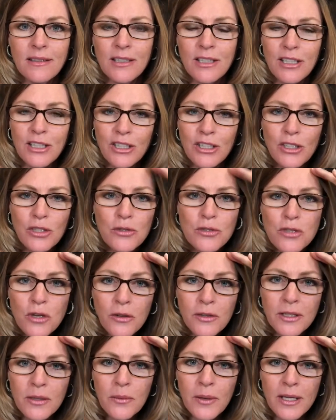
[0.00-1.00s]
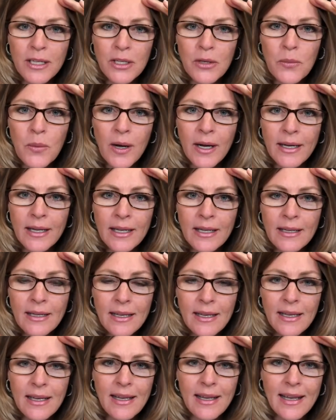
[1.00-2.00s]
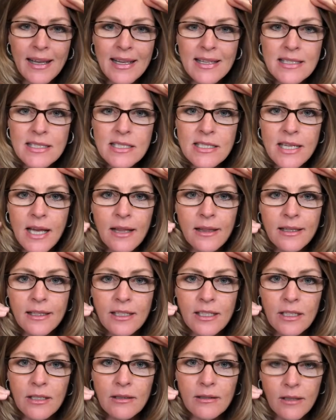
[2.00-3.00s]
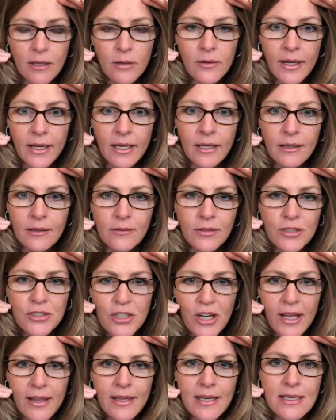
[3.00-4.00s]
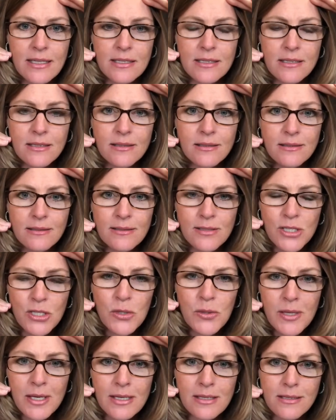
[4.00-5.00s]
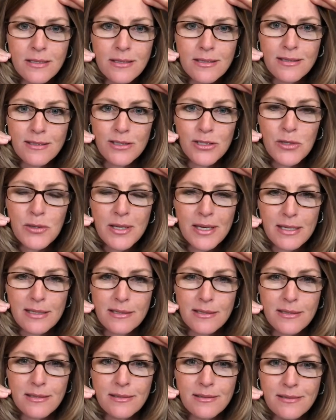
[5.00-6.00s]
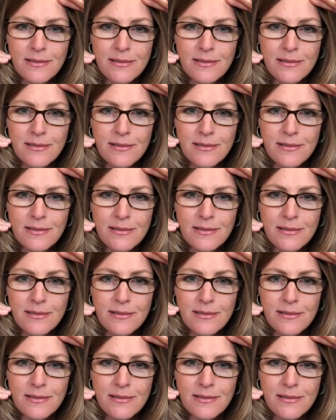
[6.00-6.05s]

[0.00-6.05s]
You told it what you wanted. It's telling you, okay, well, try this, do this, do this.